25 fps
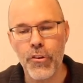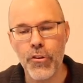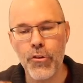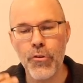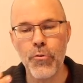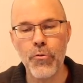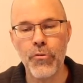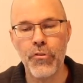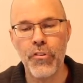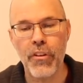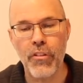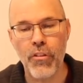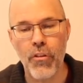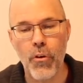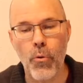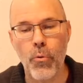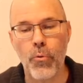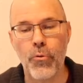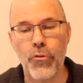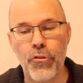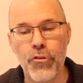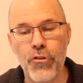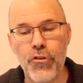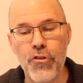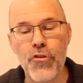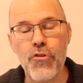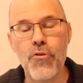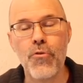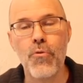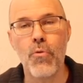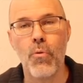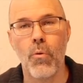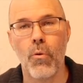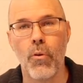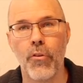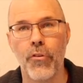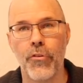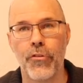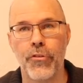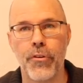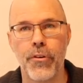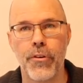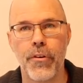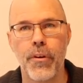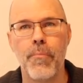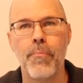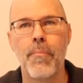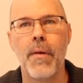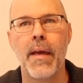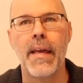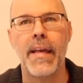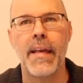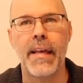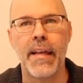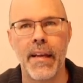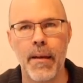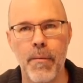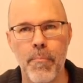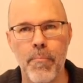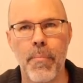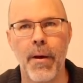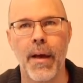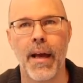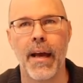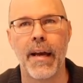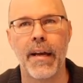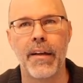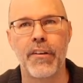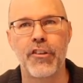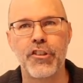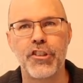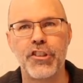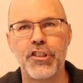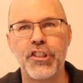Using those tools, you can make an impact,